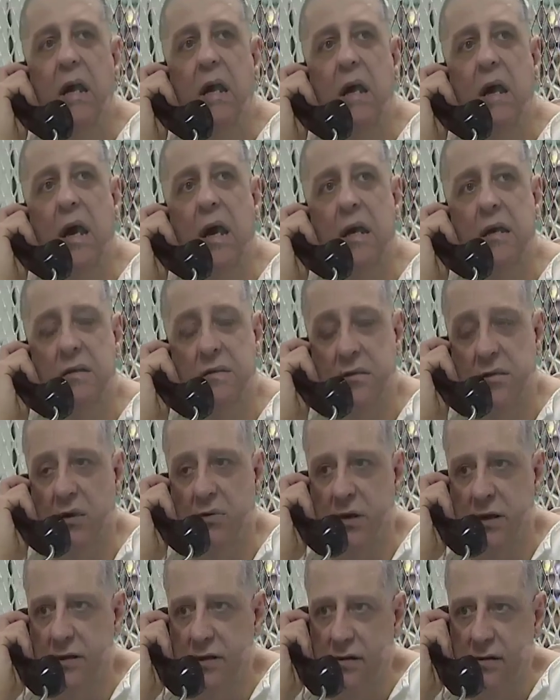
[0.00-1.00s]
And
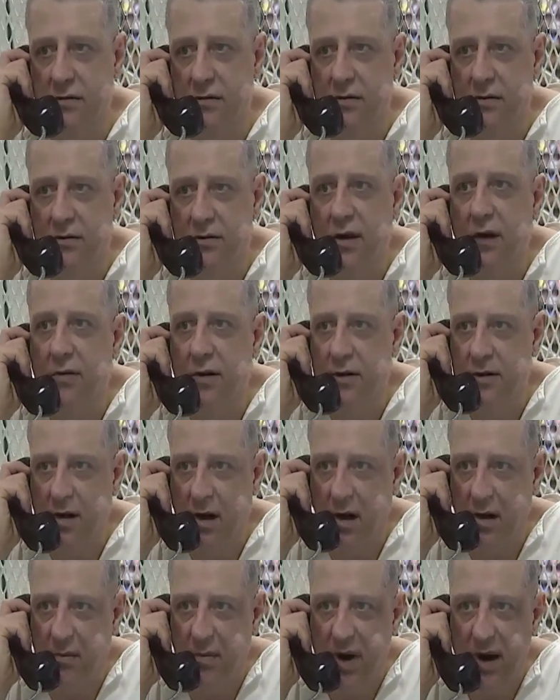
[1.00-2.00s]
so did
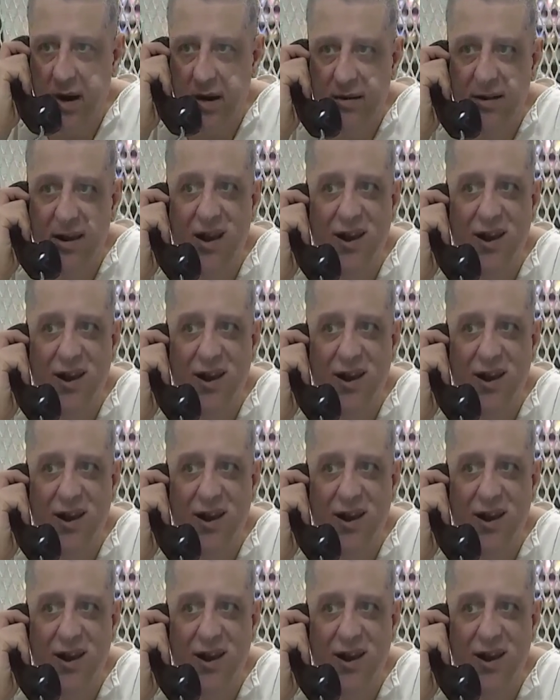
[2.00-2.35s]
John Mann.